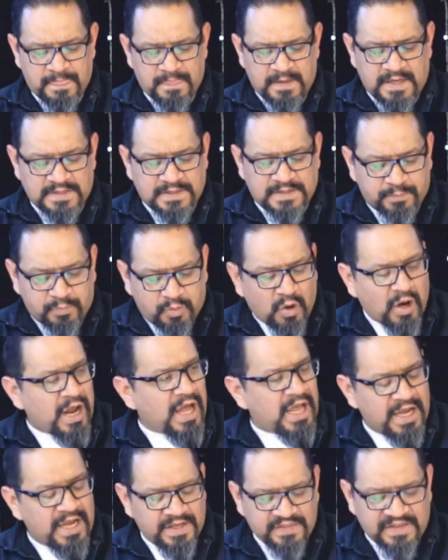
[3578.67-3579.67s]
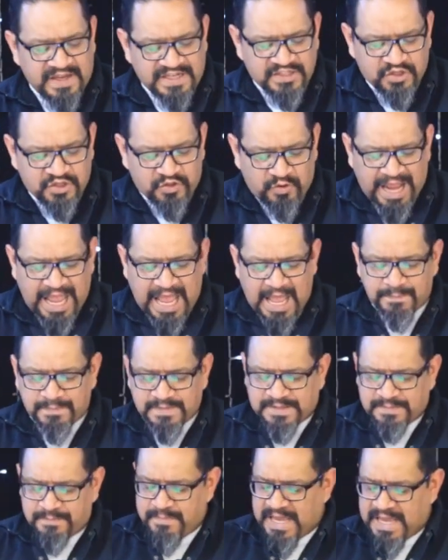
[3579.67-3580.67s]
It's pride that
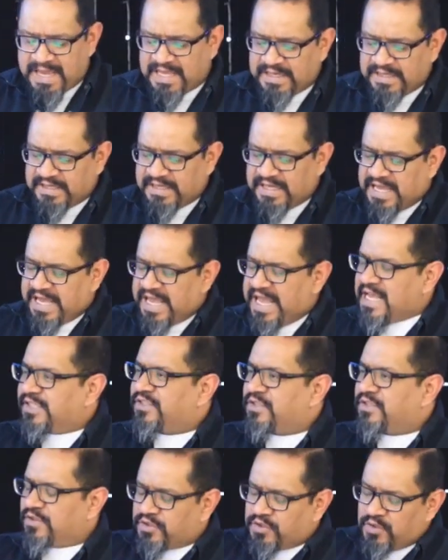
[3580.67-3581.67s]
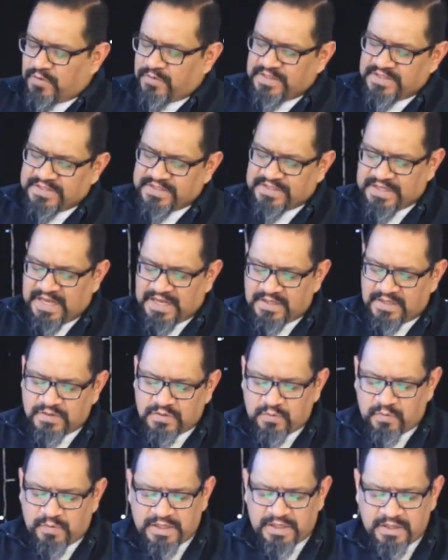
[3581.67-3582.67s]
traps men into doing Satan's
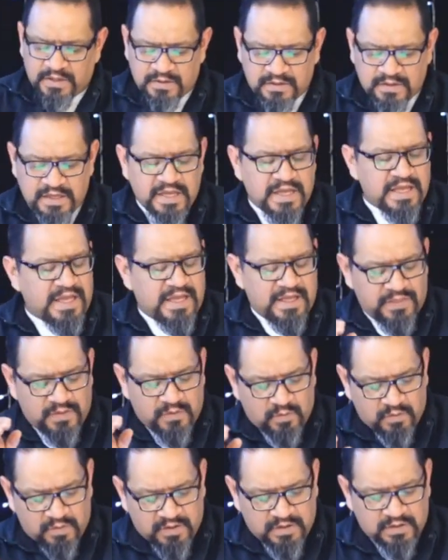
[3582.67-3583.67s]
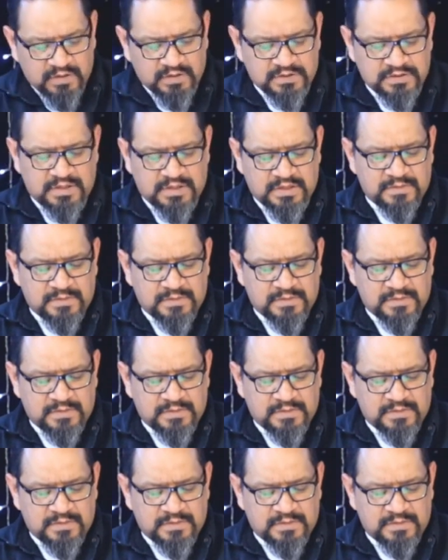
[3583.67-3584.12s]
will in the world.